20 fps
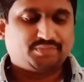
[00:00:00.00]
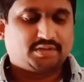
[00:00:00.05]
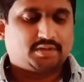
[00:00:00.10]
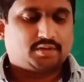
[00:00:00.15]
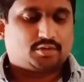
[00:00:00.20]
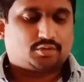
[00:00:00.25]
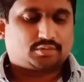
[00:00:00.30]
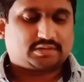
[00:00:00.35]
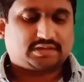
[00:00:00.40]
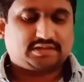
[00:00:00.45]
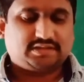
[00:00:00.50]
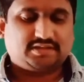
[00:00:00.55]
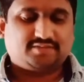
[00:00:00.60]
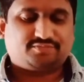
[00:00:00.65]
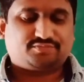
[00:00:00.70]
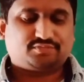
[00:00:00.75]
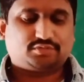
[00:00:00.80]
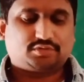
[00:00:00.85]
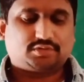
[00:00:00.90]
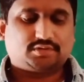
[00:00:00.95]
Okay, if
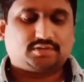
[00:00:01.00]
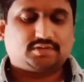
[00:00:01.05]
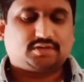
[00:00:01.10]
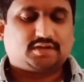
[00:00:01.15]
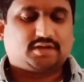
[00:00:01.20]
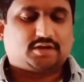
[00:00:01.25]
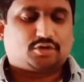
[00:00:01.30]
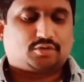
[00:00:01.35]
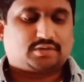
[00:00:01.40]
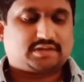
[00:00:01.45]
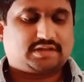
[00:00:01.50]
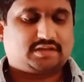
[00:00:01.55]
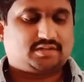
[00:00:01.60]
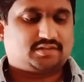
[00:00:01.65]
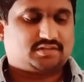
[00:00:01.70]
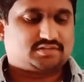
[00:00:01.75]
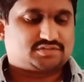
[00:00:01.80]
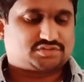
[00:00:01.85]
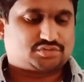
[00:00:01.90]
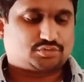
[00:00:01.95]

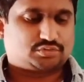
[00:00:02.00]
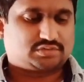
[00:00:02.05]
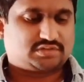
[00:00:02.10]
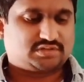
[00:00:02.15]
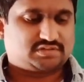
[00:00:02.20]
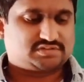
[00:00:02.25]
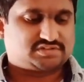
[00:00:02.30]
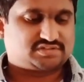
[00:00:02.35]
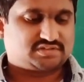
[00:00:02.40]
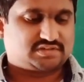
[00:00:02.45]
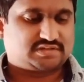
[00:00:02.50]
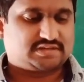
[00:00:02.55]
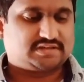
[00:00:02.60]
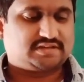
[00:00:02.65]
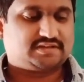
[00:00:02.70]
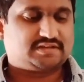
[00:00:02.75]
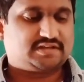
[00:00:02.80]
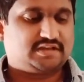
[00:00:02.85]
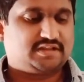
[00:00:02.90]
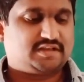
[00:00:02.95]
so this is
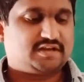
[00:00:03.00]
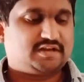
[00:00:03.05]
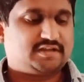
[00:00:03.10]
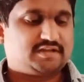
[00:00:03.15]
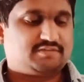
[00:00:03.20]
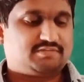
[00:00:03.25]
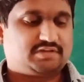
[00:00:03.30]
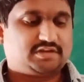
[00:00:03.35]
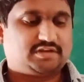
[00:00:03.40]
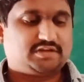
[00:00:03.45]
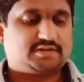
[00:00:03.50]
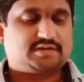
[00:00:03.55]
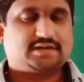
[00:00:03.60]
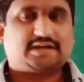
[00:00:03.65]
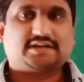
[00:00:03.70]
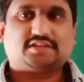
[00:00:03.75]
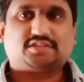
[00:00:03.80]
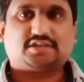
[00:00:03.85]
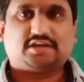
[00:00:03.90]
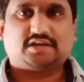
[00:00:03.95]
clearly given here
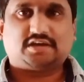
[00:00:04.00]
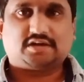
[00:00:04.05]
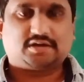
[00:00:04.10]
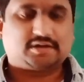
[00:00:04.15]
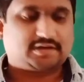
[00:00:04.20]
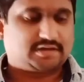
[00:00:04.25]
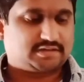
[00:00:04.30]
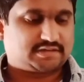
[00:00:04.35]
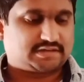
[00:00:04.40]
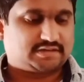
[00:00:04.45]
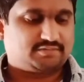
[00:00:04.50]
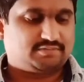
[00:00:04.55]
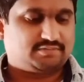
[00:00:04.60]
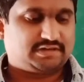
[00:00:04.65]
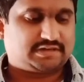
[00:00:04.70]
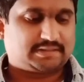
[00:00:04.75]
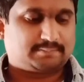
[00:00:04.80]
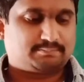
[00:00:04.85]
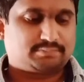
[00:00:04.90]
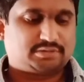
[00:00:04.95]
at 300 Kelvin
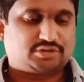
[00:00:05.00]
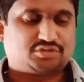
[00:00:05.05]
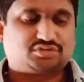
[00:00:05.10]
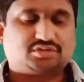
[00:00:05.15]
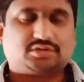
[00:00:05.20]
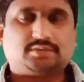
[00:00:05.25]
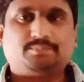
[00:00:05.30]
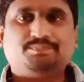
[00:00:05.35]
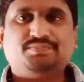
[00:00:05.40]
temperature.